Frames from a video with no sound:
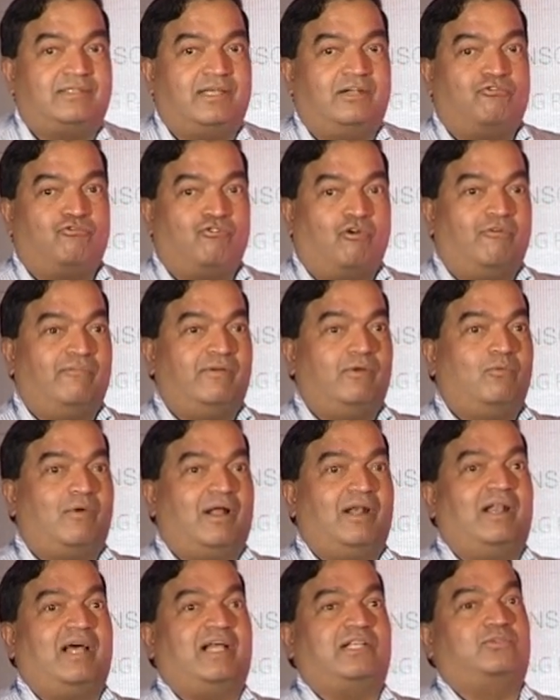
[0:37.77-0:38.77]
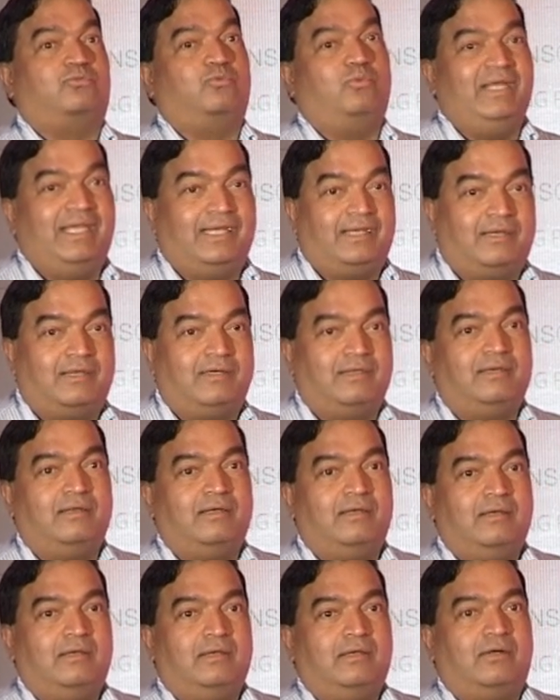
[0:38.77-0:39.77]
I drove in one last week,
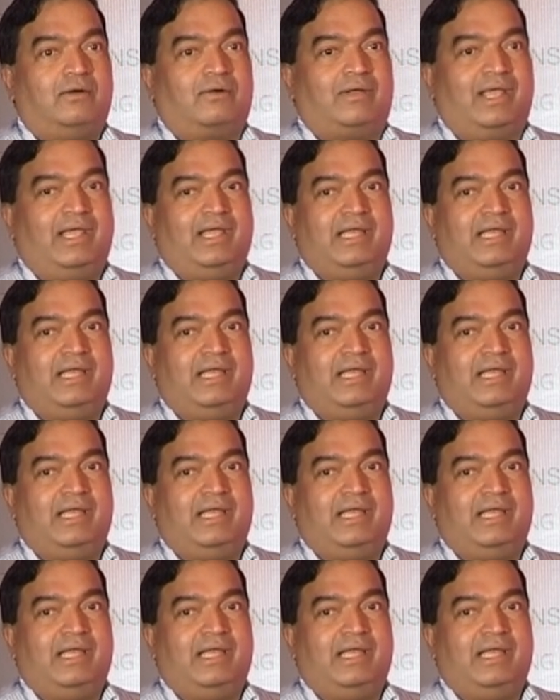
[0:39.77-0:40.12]
okay?